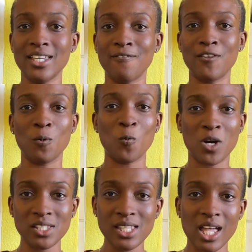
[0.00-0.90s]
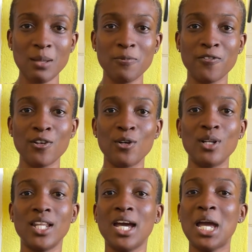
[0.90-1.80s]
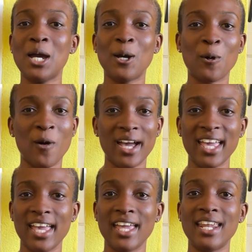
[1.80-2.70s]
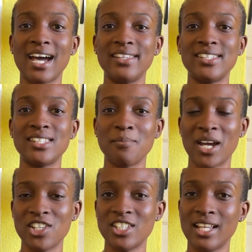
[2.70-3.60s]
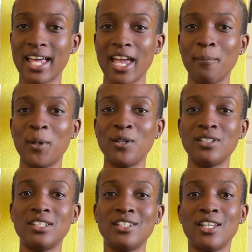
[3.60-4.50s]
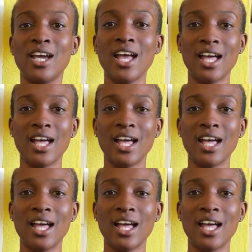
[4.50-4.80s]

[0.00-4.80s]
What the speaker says: If it was helpful, go ahead and smash the like button.